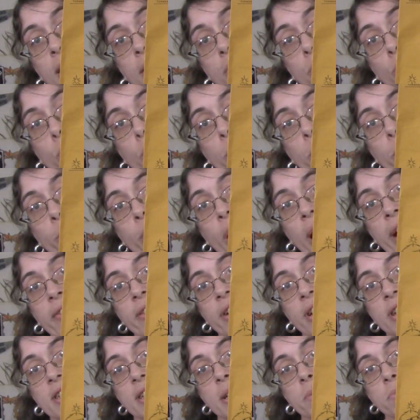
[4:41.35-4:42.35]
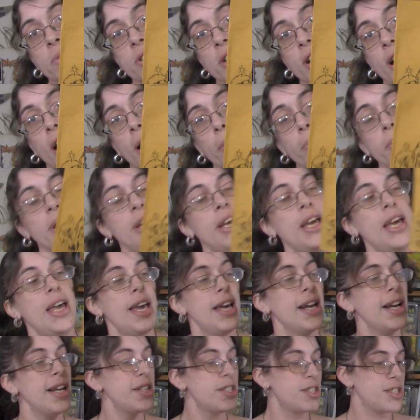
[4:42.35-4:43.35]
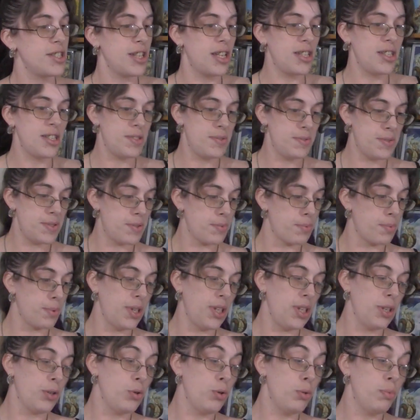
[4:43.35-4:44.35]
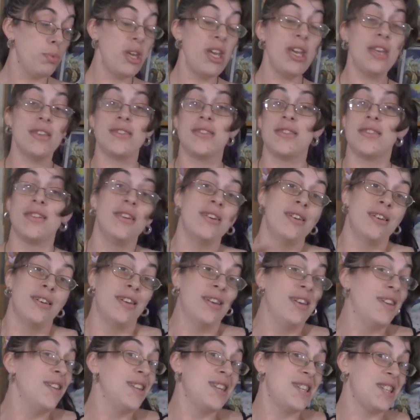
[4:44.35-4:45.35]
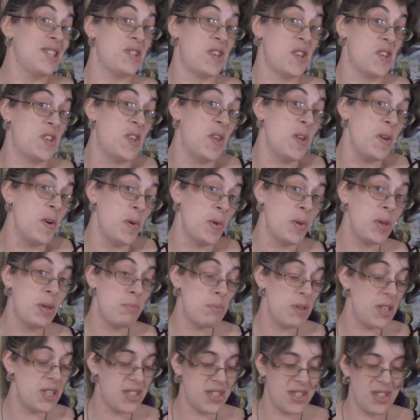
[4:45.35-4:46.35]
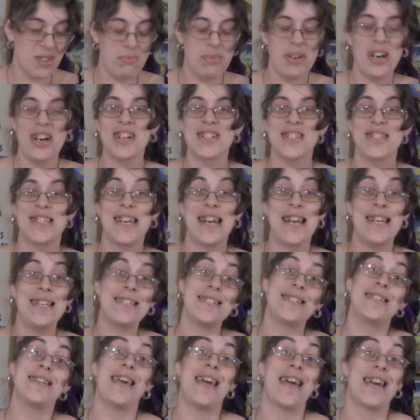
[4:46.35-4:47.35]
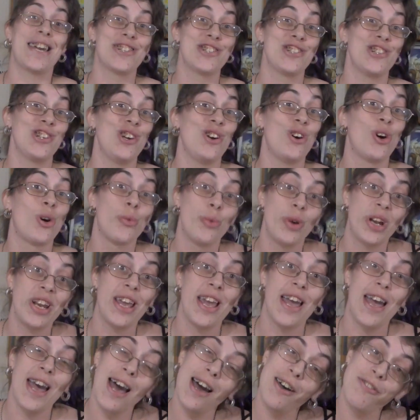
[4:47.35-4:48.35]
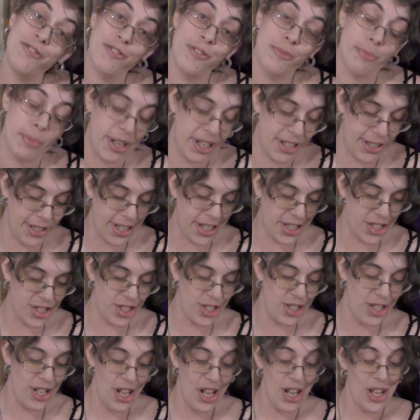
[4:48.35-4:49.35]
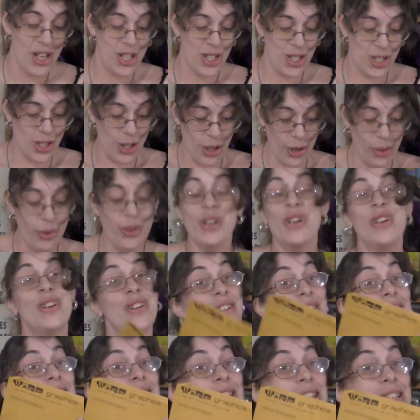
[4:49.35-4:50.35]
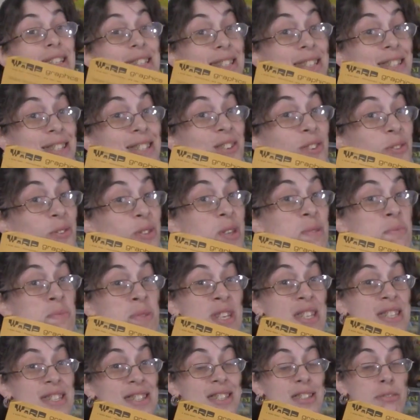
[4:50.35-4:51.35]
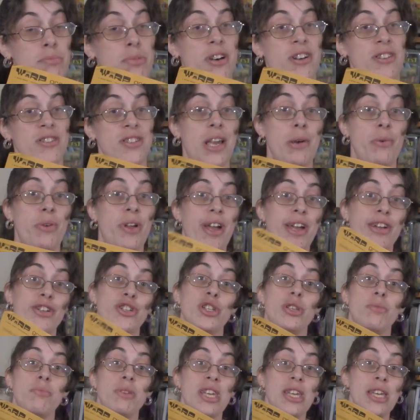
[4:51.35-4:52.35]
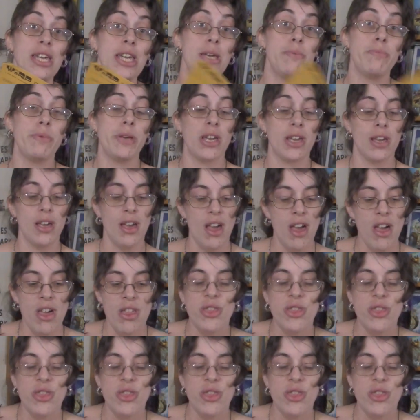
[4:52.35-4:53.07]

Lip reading: Warp Graphics up top, and I just thought this was a really cool piece. This was the only piece in the box that I didn't actually already have for my collection, so this is the only piece in the box I will actually be keeping.